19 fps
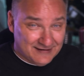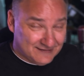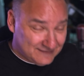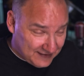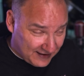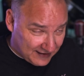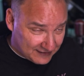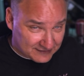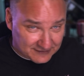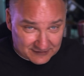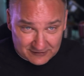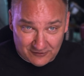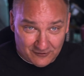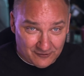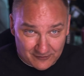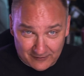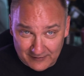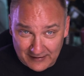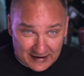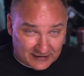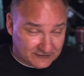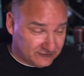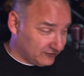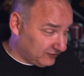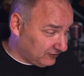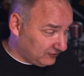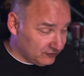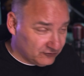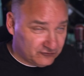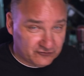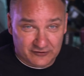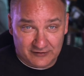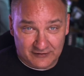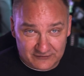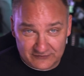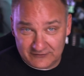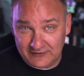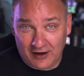technical execution
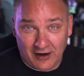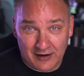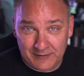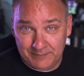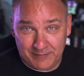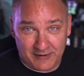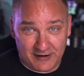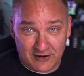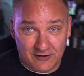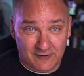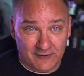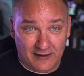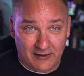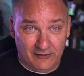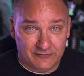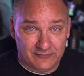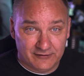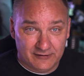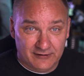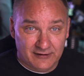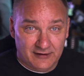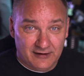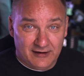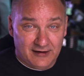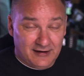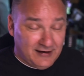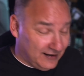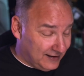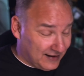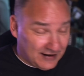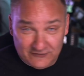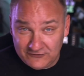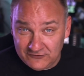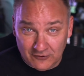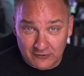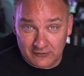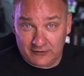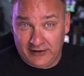is unparalleled. And I
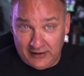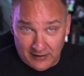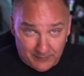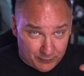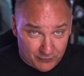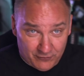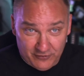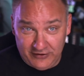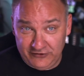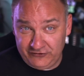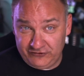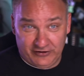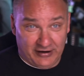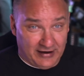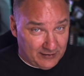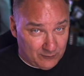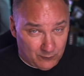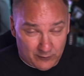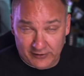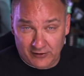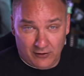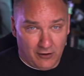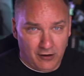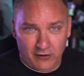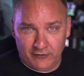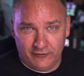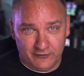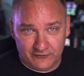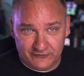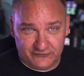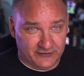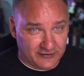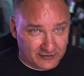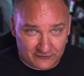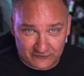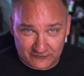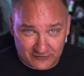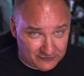certainly appreciate what all those
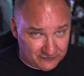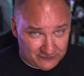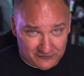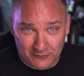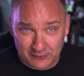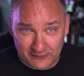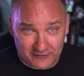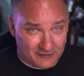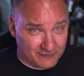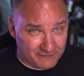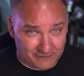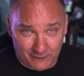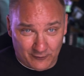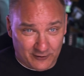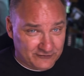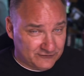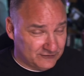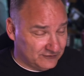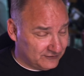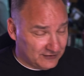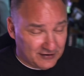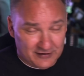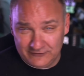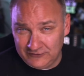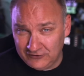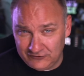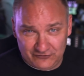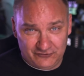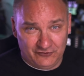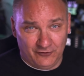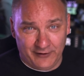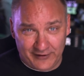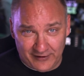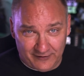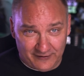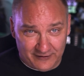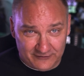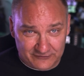singers can do with their voices. It's a joy to
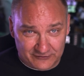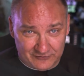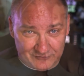listen